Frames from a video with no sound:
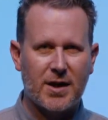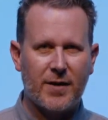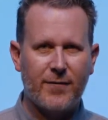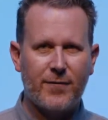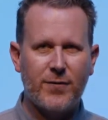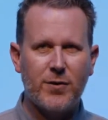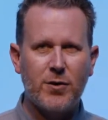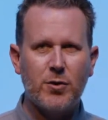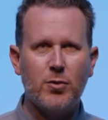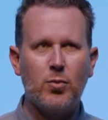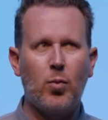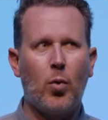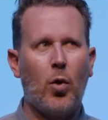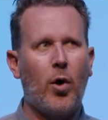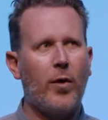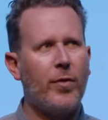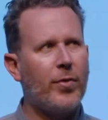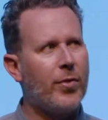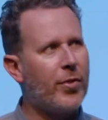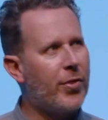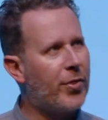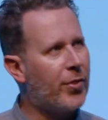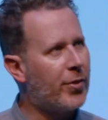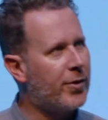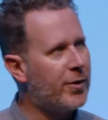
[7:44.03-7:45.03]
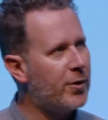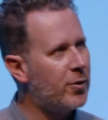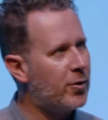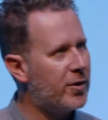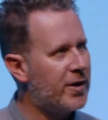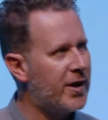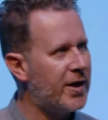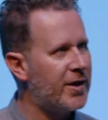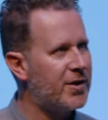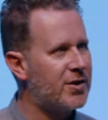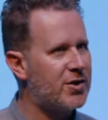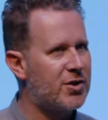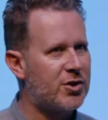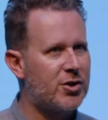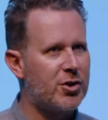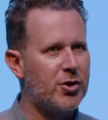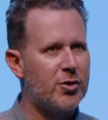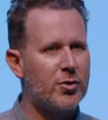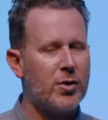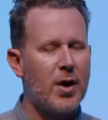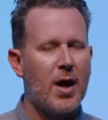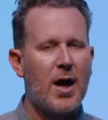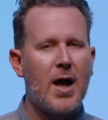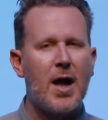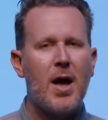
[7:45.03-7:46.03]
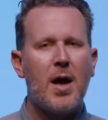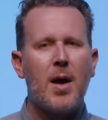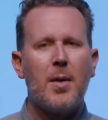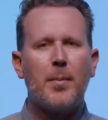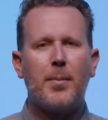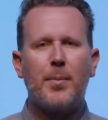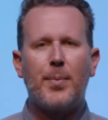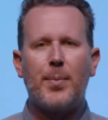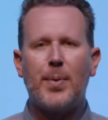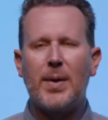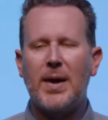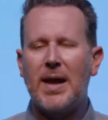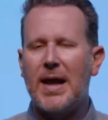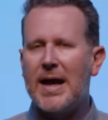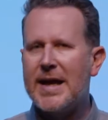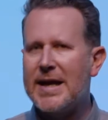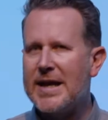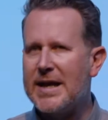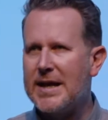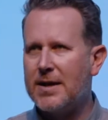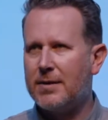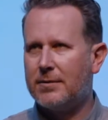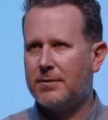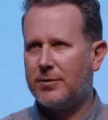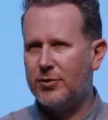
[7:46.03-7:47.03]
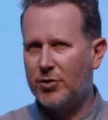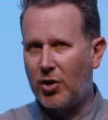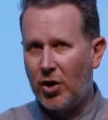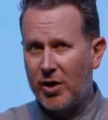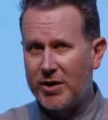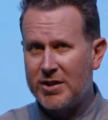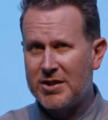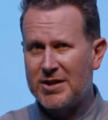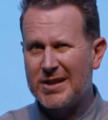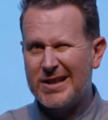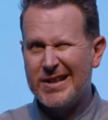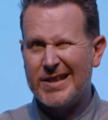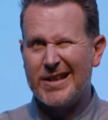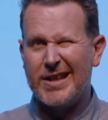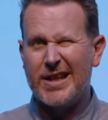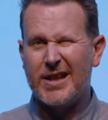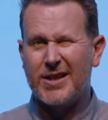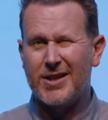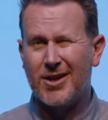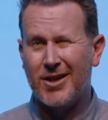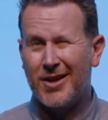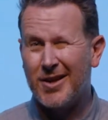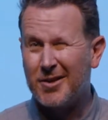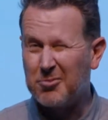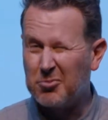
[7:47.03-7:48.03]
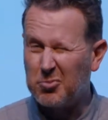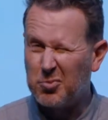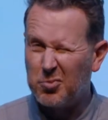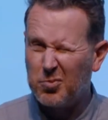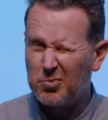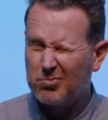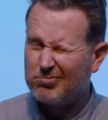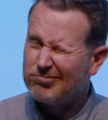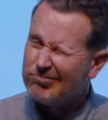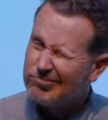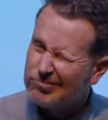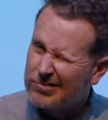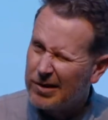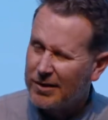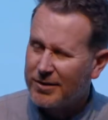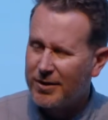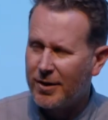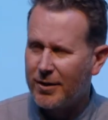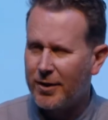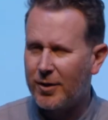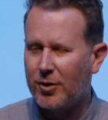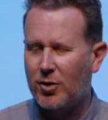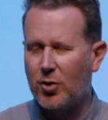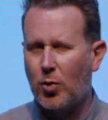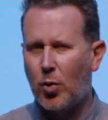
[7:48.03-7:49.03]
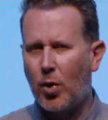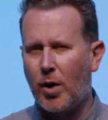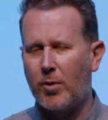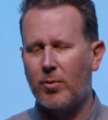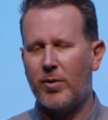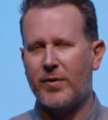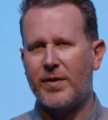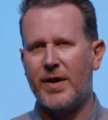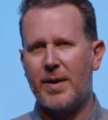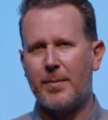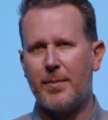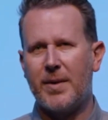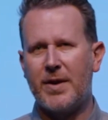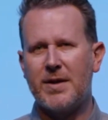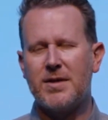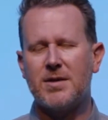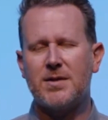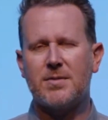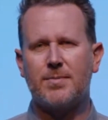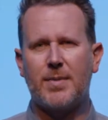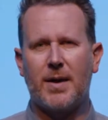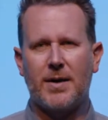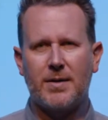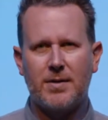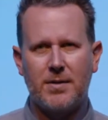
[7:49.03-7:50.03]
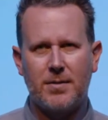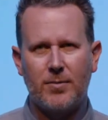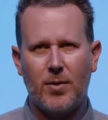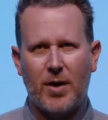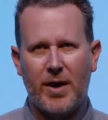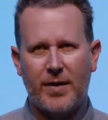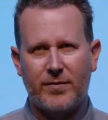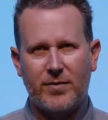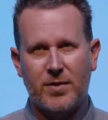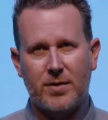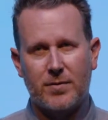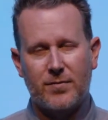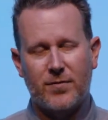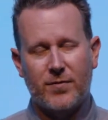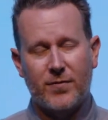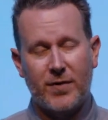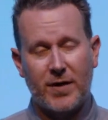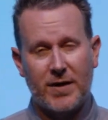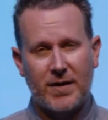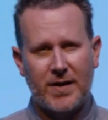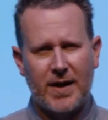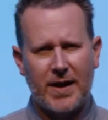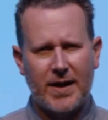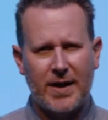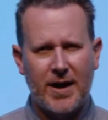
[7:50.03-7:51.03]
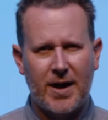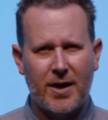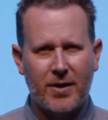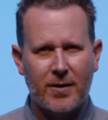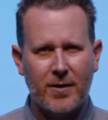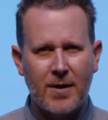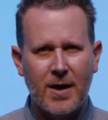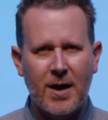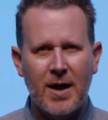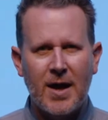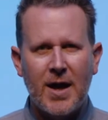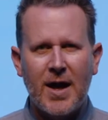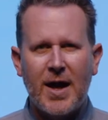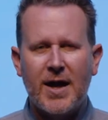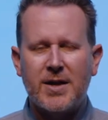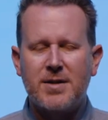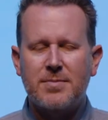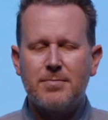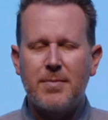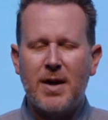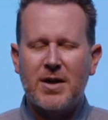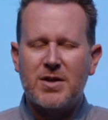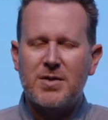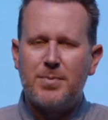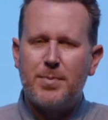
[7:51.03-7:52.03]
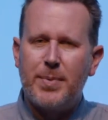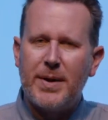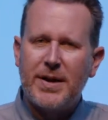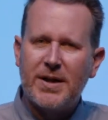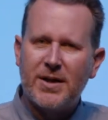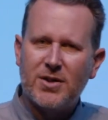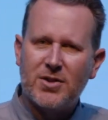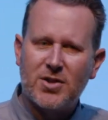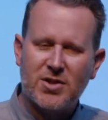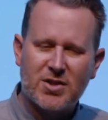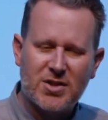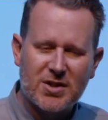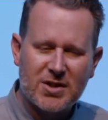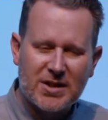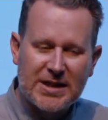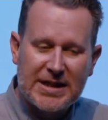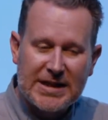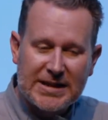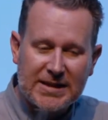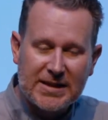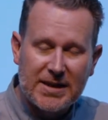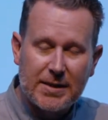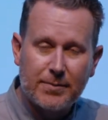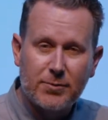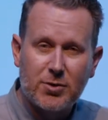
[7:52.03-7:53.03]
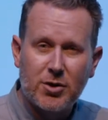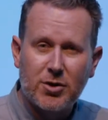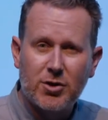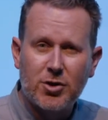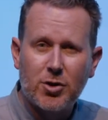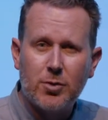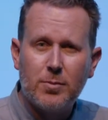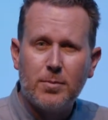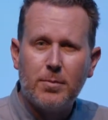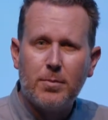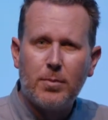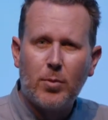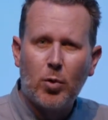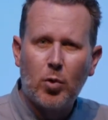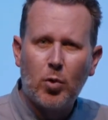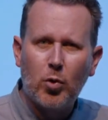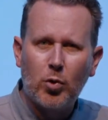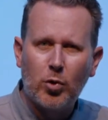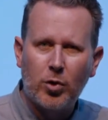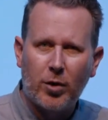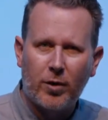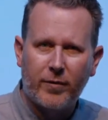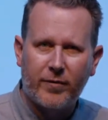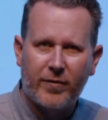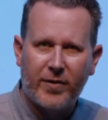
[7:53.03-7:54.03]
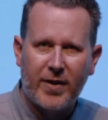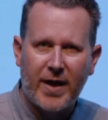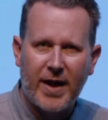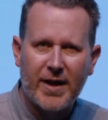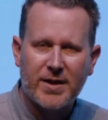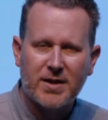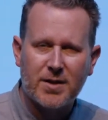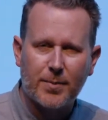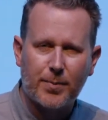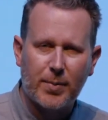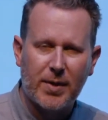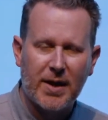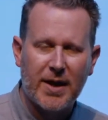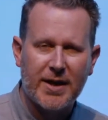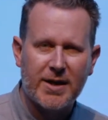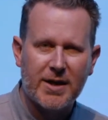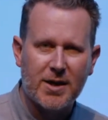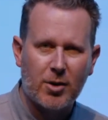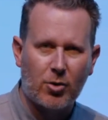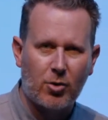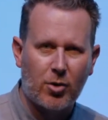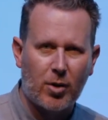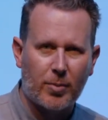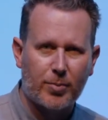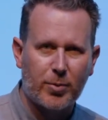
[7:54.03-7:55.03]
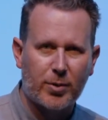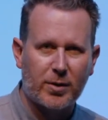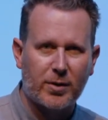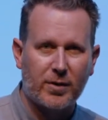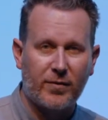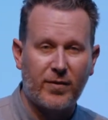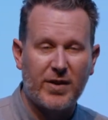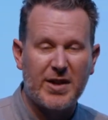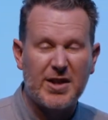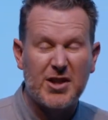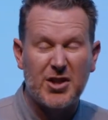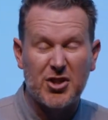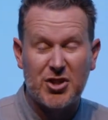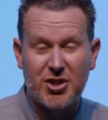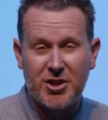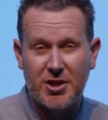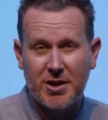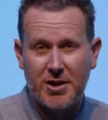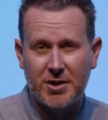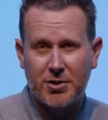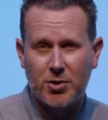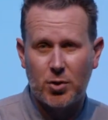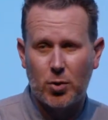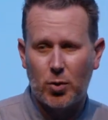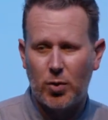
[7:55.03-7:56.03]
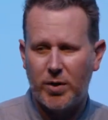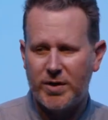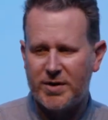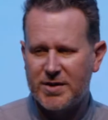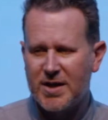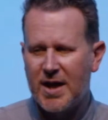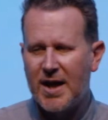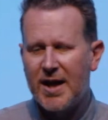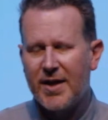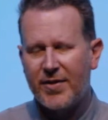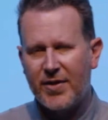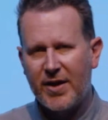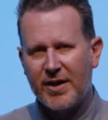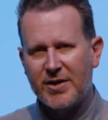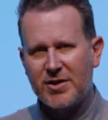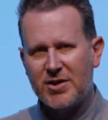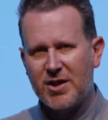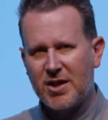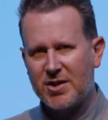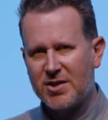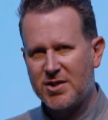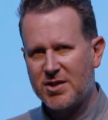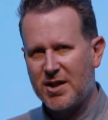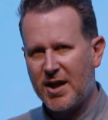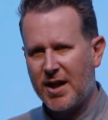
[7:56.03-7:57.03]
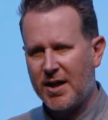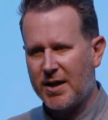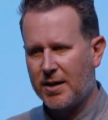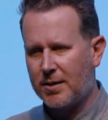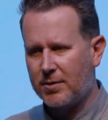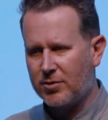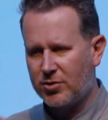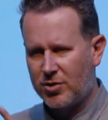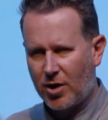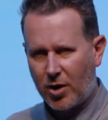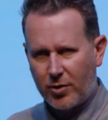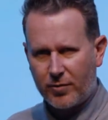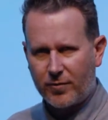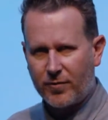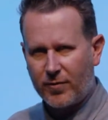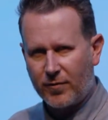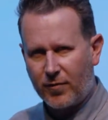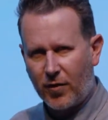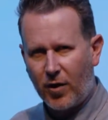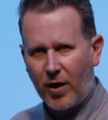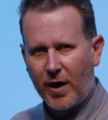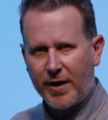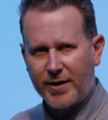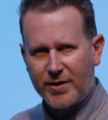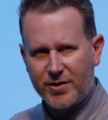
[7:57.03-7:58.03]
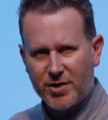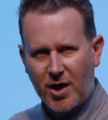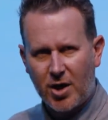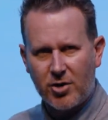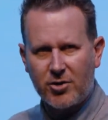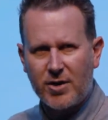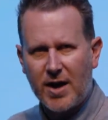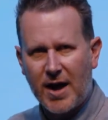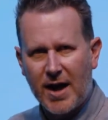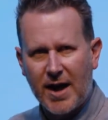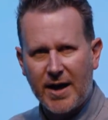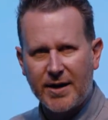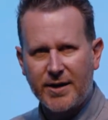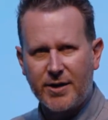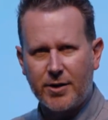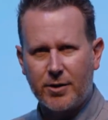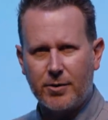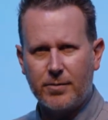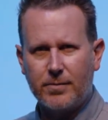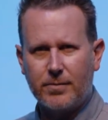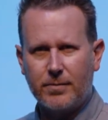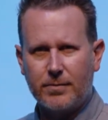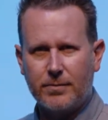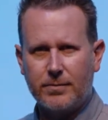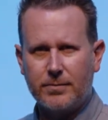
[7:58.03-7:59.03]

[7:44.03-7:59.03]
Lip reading: If you want your kids to play nicely together, and I don't know quite what that means, but you might have to figure that out. It's much better to get them to do more of that, to play cooperatively, to share toys, than just saying, don't fight, don't argue.